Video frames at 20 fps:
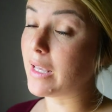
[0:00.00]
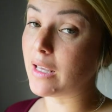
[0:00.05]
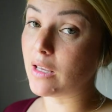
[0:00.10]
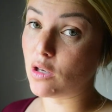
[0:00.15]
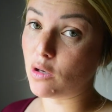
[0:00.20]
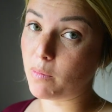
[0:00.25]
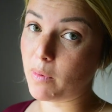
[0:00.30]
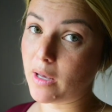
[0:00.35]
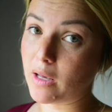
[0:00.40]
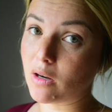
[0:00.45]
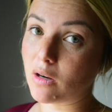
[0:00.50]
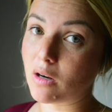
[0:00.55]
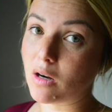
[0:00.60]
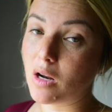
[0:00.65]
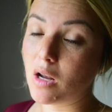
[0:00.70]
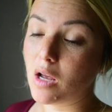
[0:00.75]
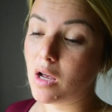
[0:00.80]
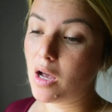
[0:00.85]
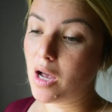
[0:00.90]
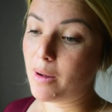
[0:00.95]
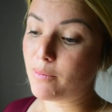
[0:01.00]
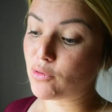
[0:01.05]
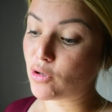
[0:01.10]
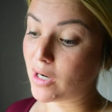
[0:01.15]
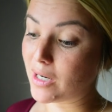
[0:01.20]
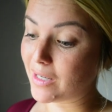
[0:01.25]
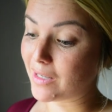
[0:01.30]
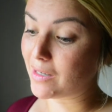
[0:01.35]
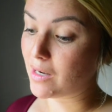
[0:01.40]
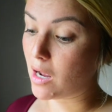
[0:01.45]
incubator. I'm
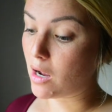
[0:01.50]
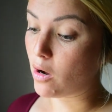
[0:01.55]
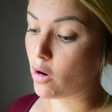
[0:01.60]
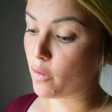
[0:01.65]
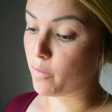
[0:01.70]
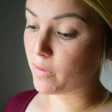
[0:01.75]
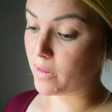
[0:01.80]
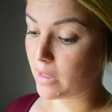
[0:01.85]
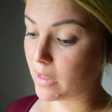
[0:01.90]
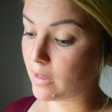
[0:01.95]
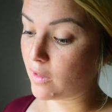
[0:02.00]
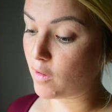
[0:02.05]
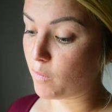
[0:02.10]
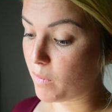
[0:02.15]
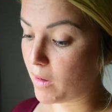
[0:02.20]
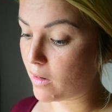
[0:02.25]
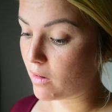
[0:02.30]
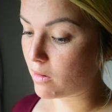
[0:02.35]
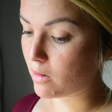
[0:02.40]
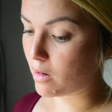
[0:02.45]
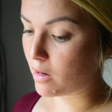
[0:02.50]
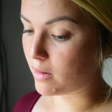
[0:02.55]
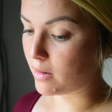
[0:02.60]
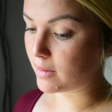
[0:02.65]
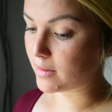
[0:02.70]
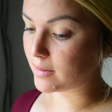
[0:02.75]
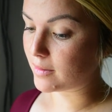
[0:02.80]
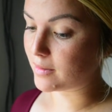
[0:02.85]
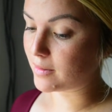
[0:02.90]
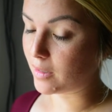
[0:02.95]
trying to not open the incubator
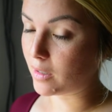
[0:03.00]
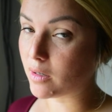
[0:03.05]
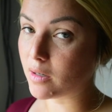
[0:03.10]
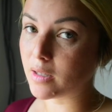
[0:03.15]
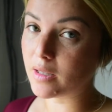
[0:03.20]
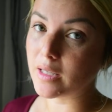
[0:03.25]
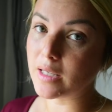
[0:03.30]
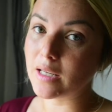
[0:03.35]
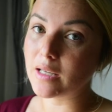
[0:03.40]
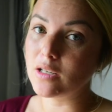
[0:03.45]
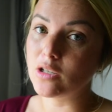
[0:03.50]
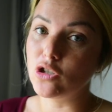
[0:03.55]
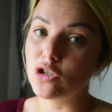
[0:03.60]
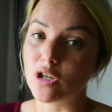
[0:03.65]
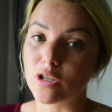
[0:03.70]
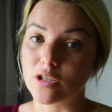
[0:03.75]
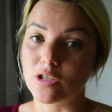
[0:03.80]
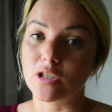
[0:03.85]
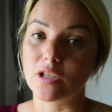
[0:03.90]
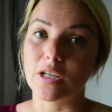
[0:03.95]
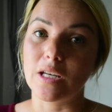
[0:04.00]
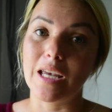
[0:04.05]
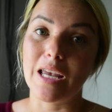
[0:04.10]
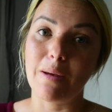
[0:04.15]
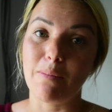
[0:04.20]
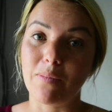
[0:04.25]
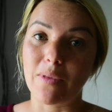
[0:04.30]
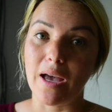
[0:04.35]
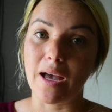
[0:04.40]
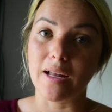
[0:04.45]
unnecessarily, just to
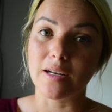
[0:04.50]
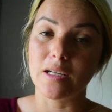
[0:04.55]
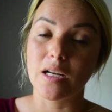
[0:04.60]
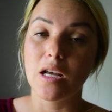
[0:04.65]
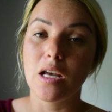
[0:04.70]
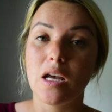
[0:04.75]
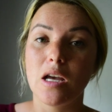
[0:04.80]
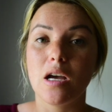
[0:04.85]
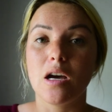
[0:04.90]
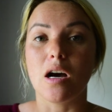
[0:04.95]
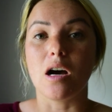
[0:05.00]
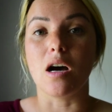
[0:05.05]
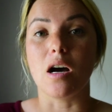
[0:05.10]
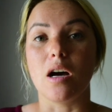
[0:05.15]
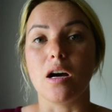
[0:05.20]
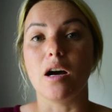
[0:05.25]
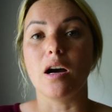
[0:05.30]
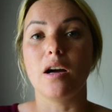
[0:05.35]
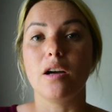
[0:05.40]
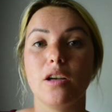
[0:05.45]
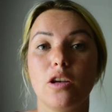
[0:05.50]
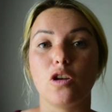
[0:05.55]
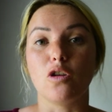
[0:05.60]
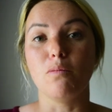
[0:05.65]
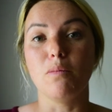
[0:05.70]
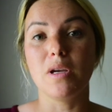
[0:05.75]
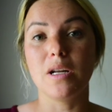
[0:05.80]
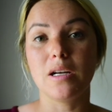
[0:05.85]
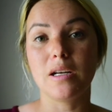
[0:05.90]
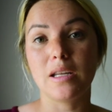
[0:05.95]
keep that
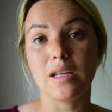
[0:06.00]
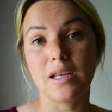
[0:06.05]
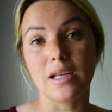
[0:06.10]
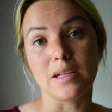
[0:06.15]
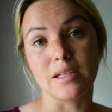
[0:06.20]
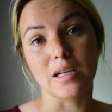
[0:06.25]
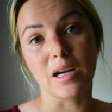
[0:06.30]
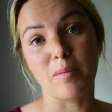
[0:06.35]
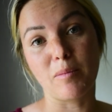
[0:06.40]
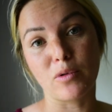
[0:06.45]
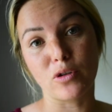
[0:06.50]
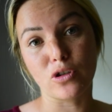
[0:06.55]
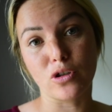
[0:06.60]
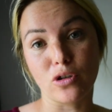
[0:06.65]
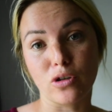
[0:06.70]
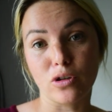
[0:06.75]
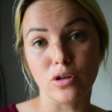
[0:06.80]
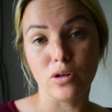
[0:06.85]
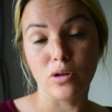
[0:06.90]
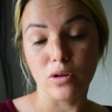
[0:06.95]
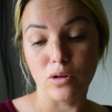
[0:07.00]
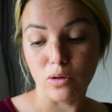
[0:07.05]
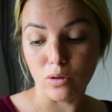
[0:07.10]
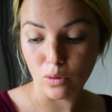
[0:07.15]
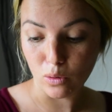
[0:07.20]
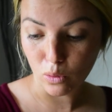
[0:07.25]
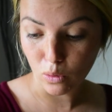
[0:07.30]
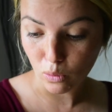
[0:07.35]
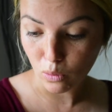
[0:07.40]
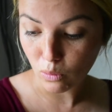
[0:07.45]
humidity and temperature
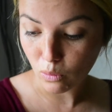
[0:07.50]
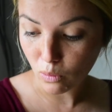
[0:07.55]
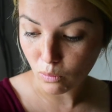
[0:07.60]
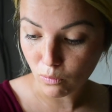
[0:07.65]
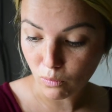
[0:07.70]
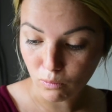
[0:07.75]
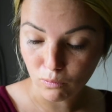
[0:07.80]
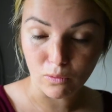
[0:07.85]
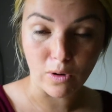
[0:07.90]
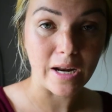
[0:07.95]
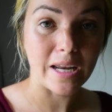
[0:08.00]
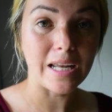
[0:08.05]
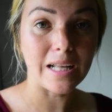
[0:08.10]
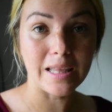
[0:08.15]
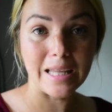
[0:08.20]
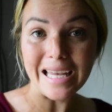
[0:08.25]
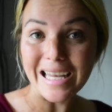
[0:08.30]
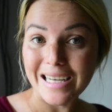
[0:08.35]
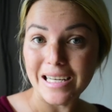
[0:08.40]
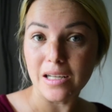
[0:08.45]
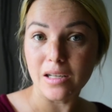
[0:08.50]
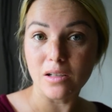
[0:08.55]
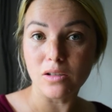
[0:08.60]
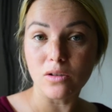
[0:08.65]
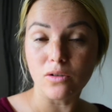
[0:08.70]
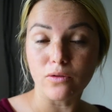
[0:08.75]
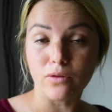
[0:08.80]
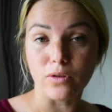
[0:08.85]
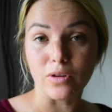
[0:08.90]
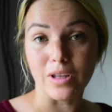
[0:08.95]
regulated
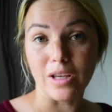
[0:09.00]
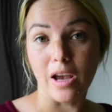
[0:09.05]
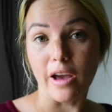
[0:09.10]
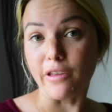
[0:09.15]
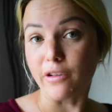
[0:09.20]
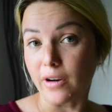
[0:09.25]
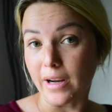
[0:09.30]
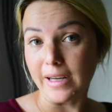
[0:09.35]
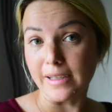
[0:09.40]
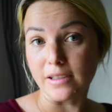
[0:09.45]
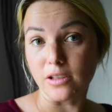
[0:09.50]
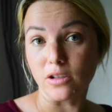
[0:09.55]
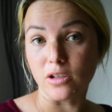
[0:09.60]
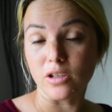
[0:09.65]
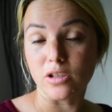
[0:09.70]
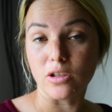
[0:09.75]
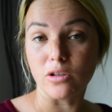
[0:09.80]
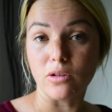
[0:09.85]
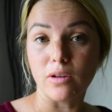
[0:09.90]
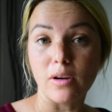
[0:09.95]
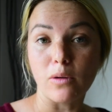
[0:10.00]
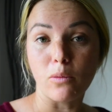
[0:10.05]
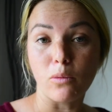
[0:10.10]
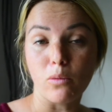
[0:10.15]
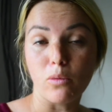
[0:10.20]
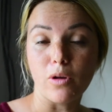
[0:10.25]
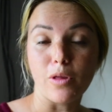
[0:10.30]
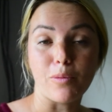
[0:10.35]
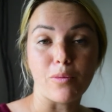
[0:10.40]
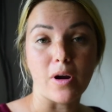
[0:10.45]
for the other eggs that are still
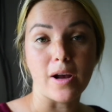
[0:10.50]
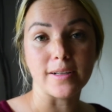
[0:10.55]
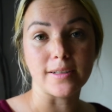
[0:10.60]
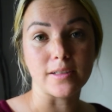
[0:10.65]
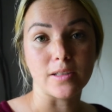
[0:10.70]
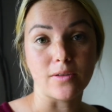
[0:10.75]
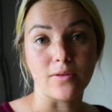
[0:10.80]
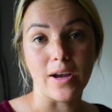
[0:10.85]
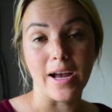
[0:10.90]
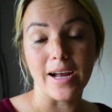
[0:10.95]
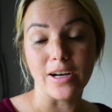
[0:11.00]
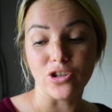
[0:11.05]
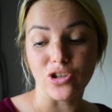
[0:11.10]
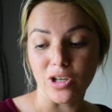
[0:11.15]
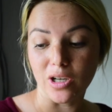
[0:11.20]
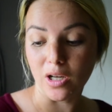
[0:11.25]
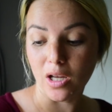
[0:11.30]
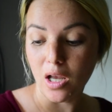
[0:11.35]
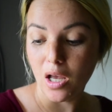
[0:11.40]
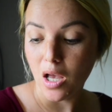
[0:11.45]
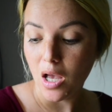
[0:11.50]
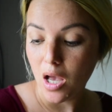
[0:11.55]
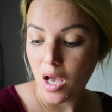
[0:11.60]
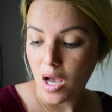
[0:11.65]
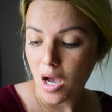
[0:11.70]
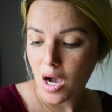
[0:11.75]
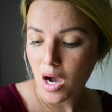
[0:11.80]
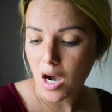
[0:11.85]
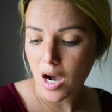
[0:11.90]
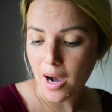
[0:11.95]
in the process of hatching.
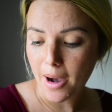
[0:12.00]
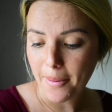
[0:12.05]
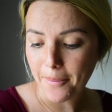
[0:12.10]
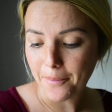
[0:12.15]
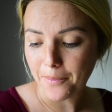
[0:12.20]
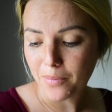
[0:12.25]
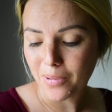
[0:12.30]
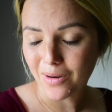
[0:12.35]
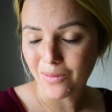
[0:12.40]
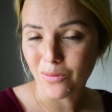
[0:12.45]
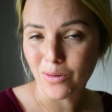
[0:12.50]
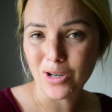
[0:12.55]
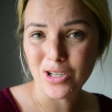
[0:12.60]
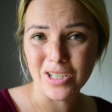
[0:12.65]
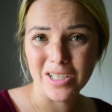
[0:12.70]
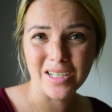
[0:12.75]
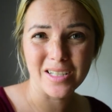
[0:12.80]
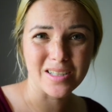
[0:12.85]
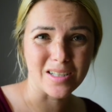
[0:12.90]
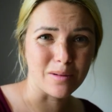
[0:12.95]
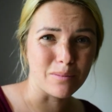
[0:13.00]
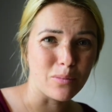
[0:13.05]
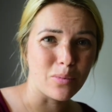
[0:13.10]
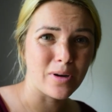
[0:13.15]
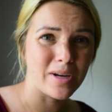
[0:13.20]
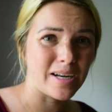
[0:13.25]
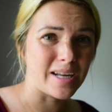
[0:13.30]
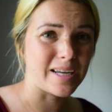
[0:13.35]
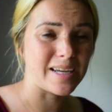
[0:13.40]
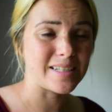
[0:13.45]
But unfortunately, at some
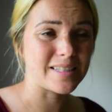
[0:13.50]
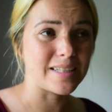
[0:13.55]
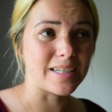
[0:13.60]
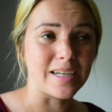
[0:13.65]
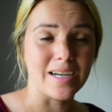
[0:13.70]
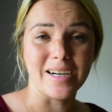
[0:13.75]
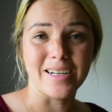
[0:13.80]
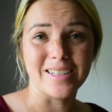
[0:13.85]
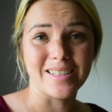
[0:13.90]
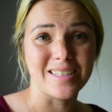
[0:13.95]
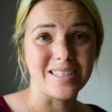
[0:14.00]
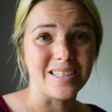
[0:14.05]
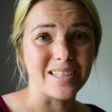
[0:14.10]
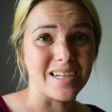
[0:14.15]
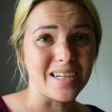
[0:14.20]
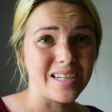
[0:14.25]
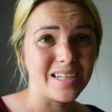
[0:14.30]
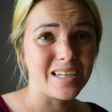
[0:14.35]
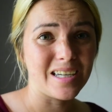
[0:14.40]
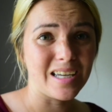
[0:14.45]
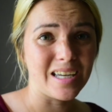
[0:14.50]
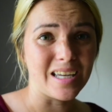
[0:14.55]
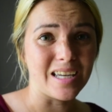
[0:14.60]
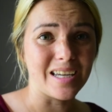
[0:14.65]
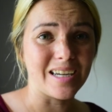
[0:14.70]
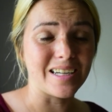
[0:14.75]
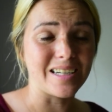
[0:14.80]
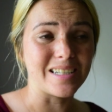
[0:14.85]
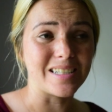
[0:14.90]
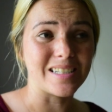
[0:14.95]
point, I guess it got stuck
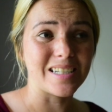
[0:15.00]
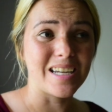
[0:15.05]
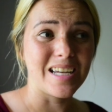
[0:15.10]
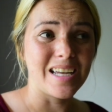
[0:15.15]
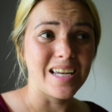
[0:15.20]
and